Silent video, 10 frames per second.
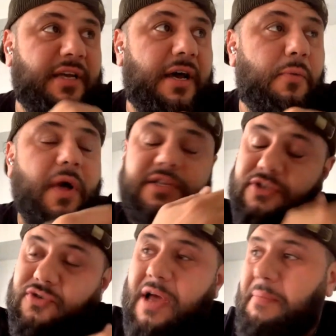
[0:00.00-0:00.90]
Uh, well, I
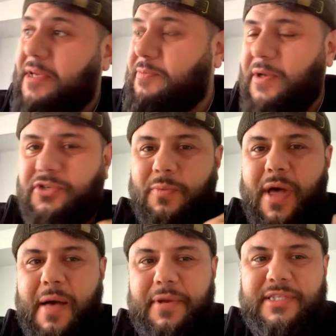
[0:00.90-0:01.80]
just dropped my special,
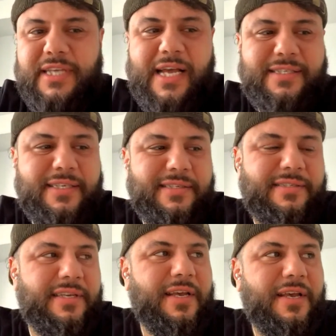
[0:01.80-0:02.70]
Mohammed in
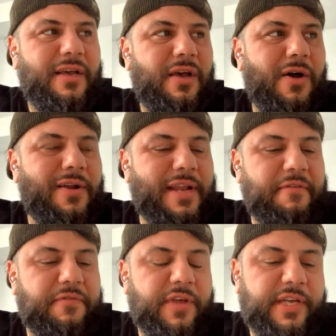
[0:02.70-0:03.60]
Texas, on
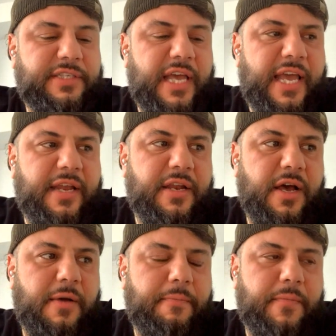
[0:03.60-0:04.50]
Netflix, and
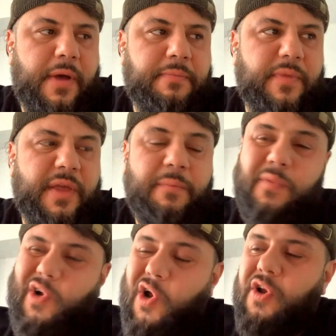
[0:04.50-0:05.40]
um, I'm
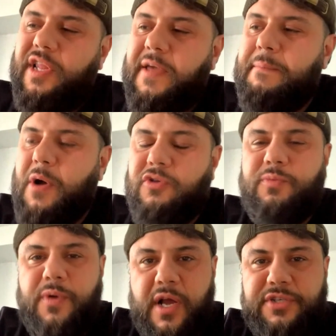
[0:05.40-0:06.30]
in, currently in
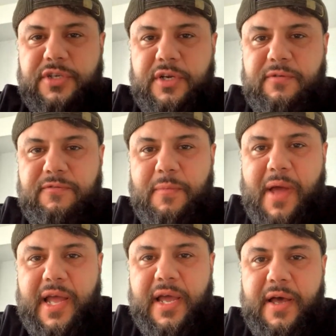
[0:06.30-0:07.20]
post-production for
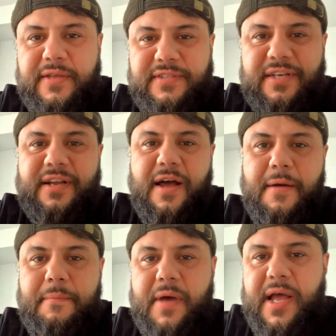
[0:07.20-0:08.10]
my uh, sitcom,
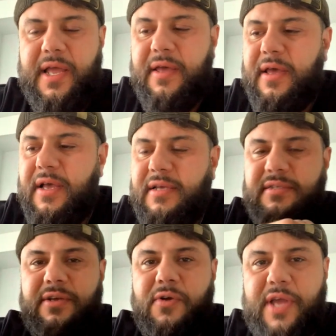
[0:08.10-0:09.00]
my
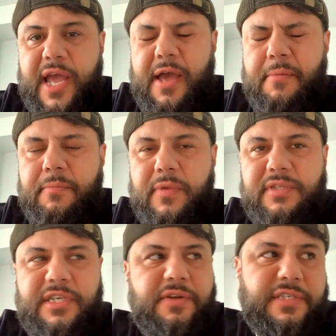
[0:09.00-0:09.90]
single cam
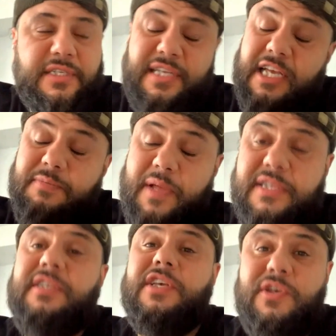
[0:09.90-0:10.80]
series that takes
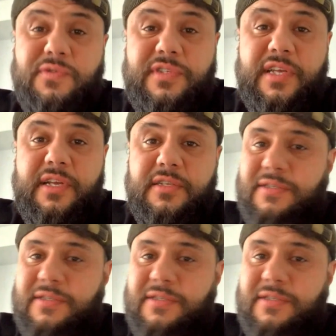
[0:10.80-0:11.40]
place in Houston.